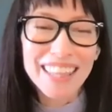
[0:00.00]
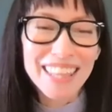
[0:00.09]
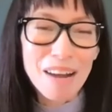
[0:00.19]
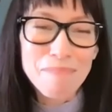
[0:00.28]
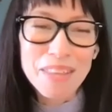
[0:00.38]

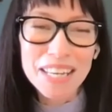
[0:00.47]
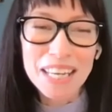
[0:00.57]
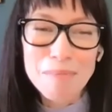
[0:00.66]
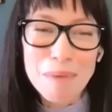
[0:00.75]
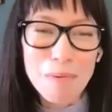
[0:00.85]
I'm
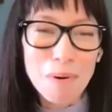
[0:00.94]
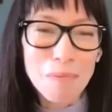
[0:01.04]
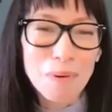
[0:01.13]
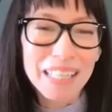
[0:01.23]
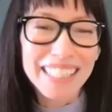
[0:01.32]
thinking about
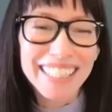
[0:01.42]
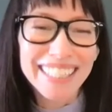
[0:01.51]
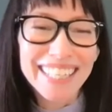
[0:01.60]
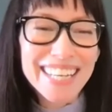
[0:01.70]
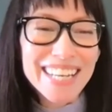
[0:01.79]
what we
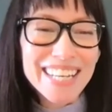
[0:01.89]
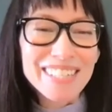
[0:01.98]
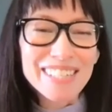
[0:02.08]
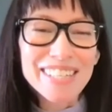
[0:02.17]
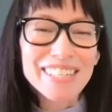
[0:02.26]

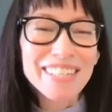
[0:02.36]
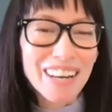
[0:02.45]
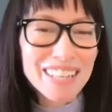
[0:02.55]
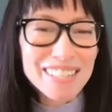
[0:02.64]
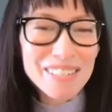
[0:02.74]

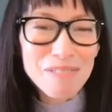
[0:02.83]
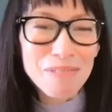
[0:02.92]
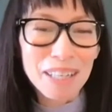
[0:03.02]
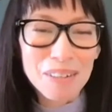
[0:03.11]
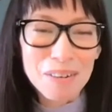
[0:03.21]
discussed
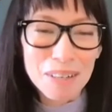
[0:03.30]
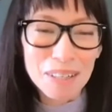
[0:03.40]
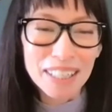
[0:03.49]
when